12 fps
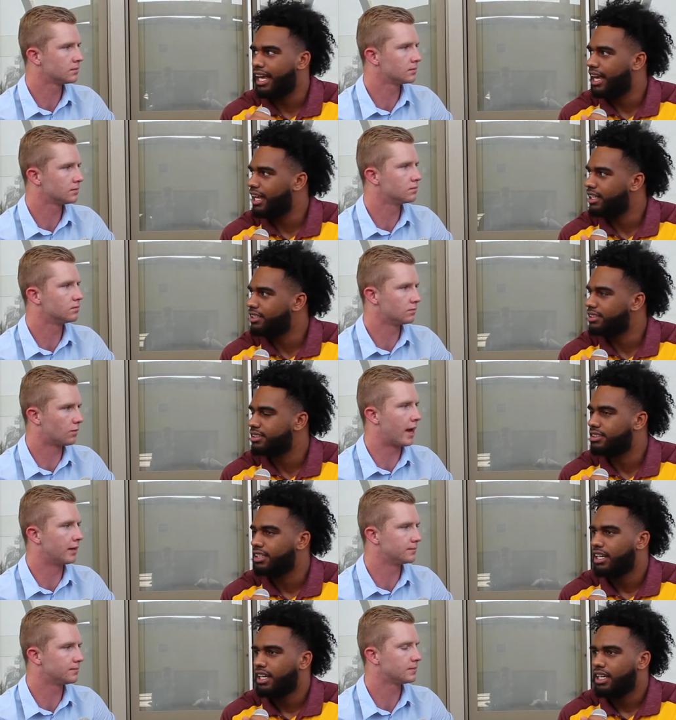Speaker 1: hands.
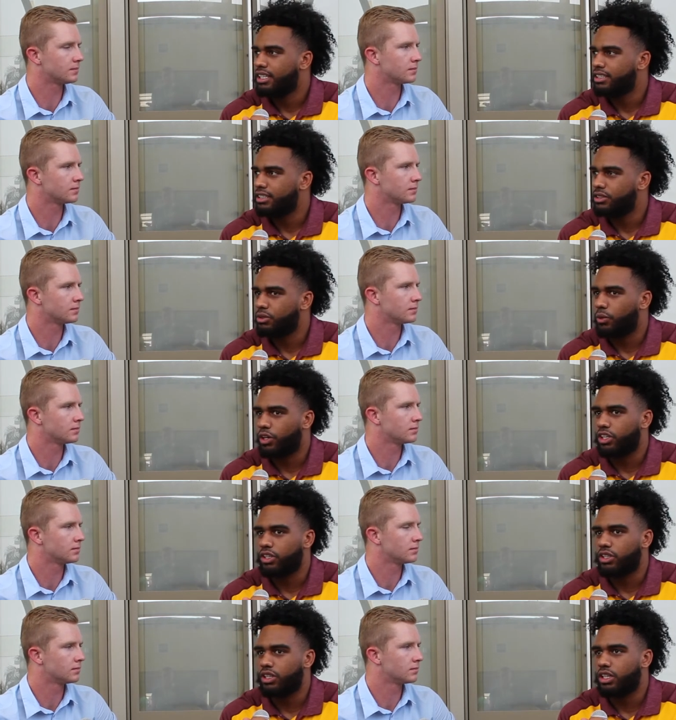Right. Just working
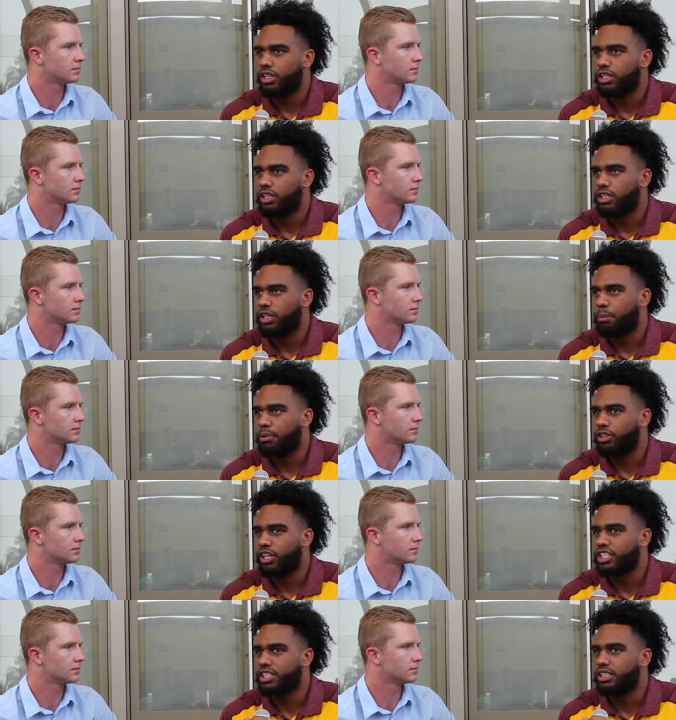on uh, your
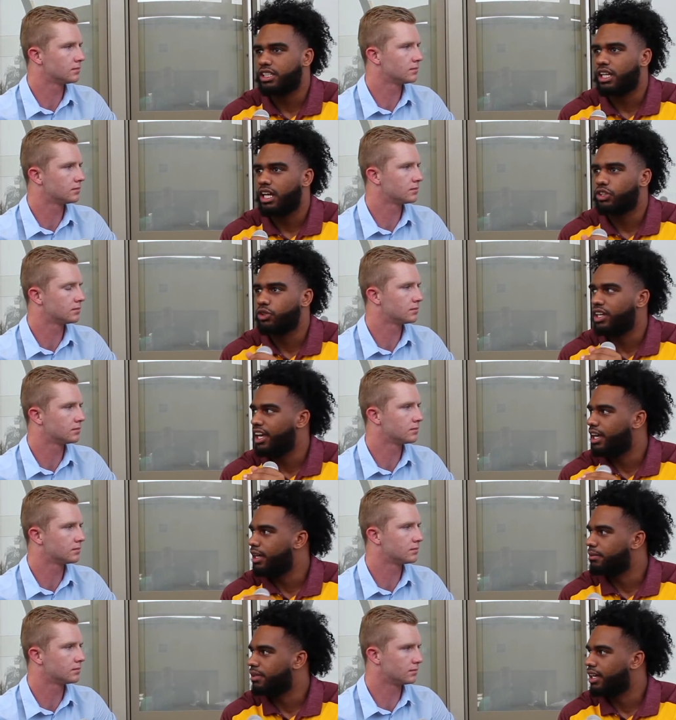progression through the
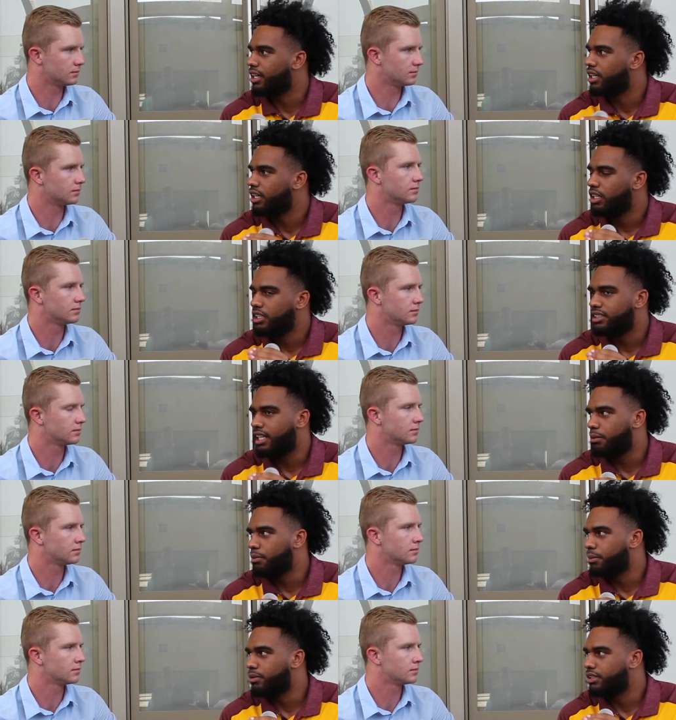game, like mm-hmm. set
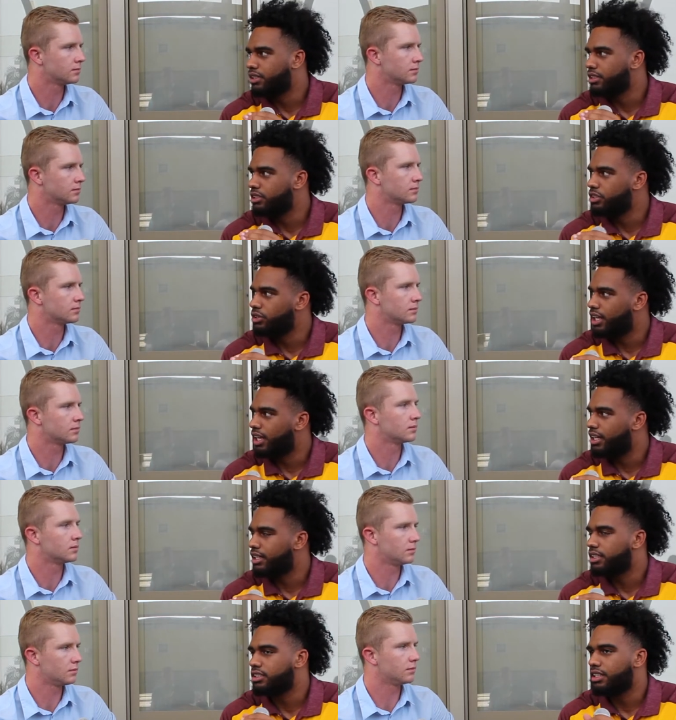them up with this, do
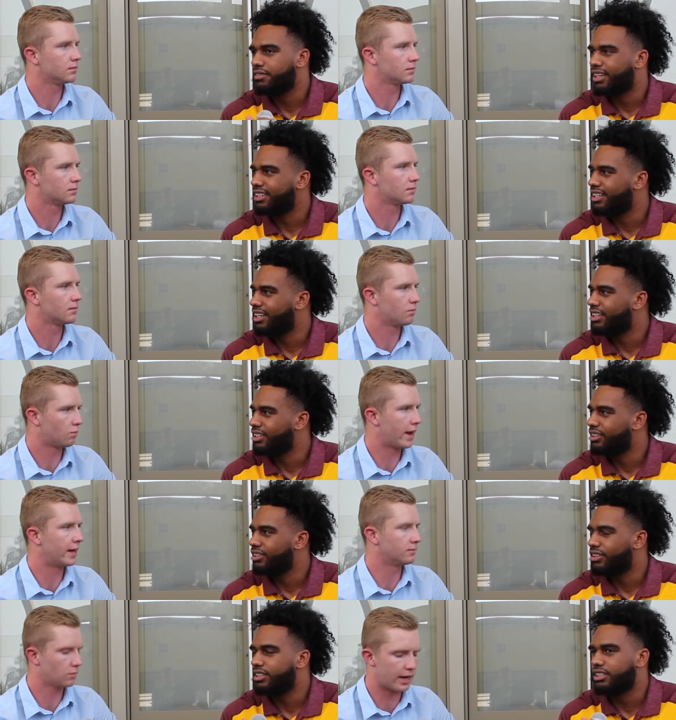that, stuff like that.
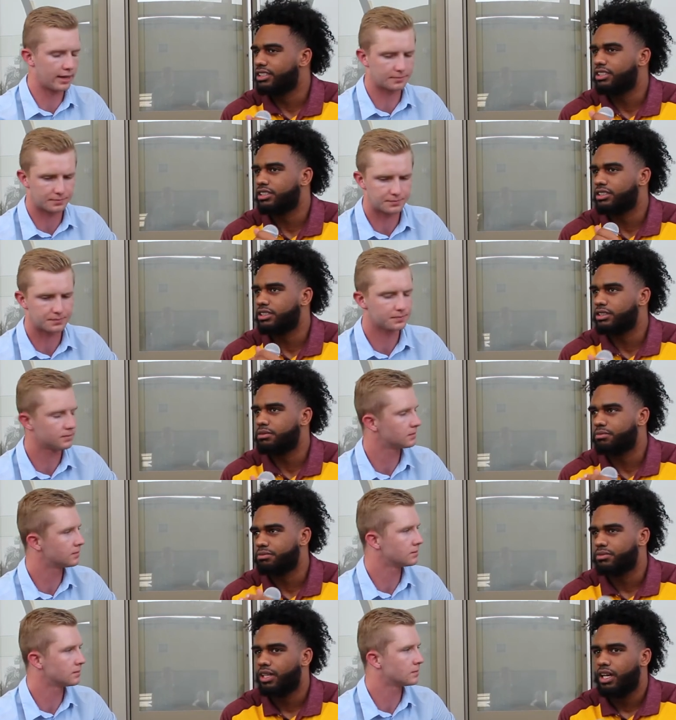Right. Know? Right. Just, just,
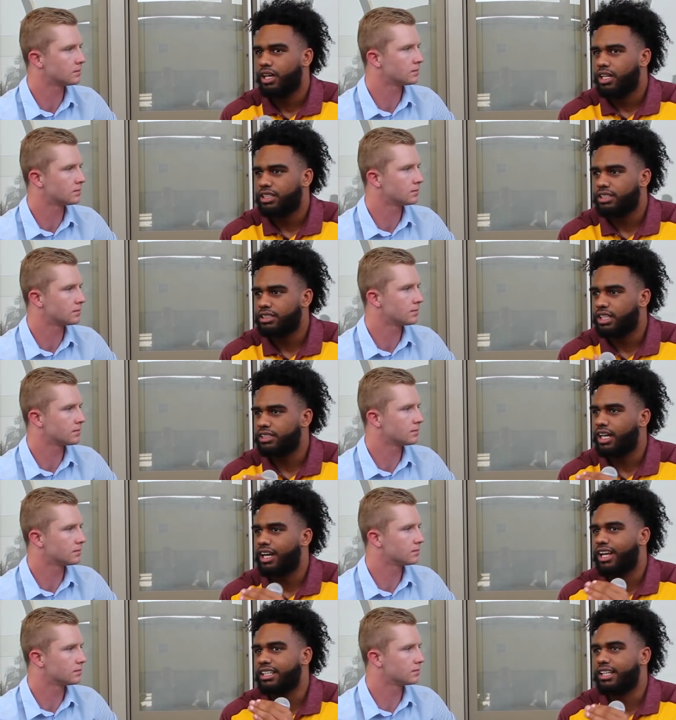just because
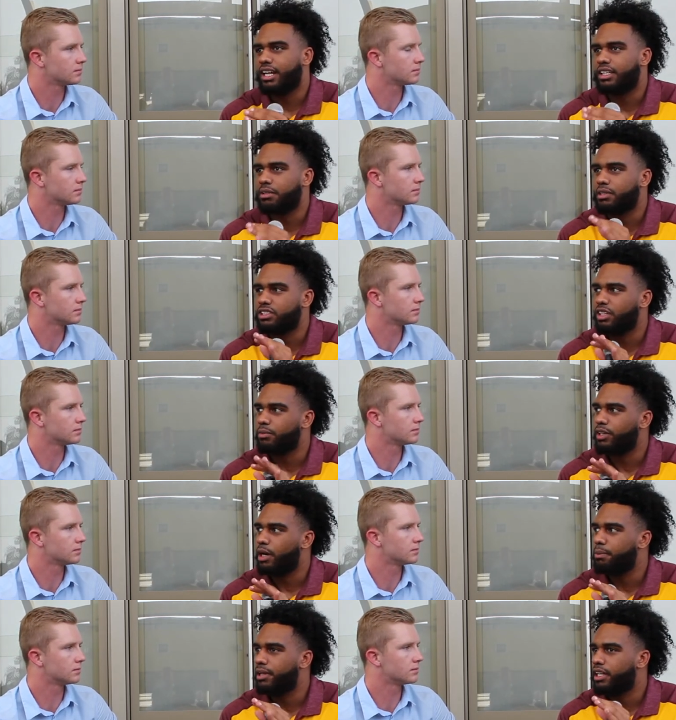I, I think I think my sophomore
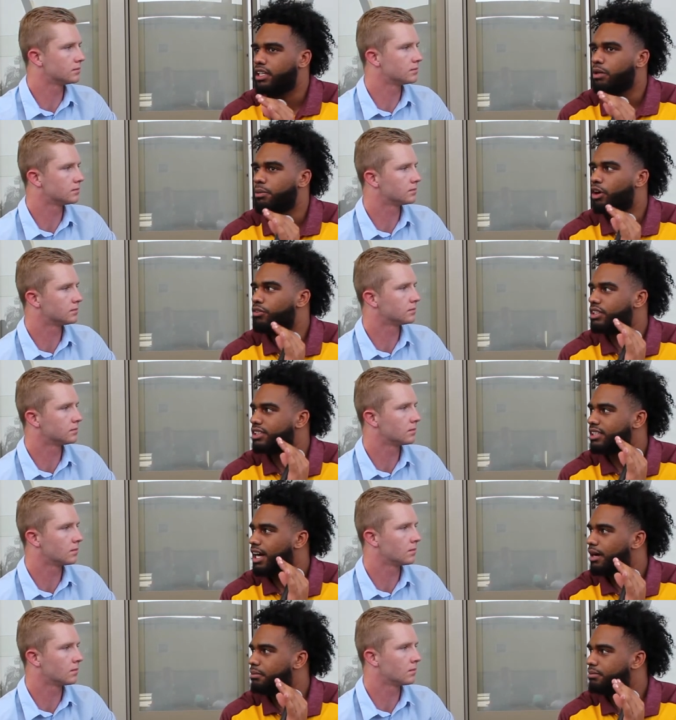year I played a little bit over the
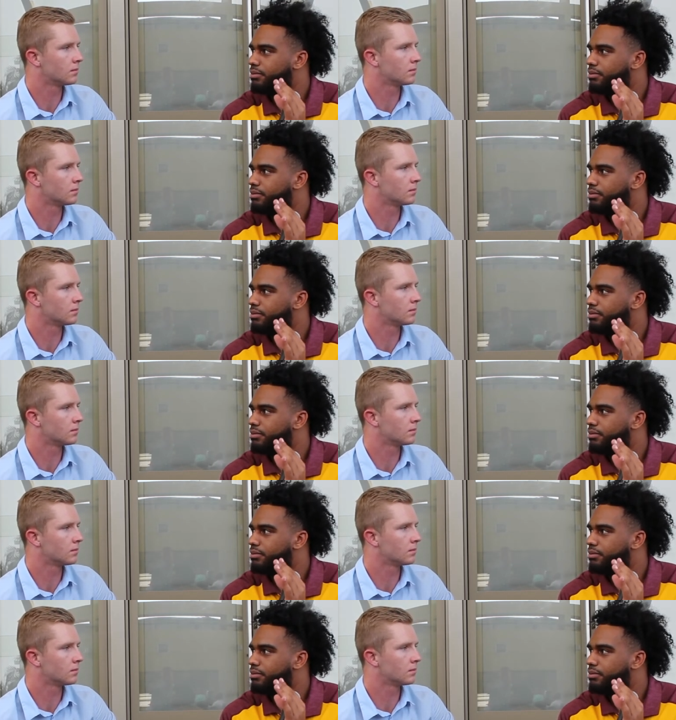top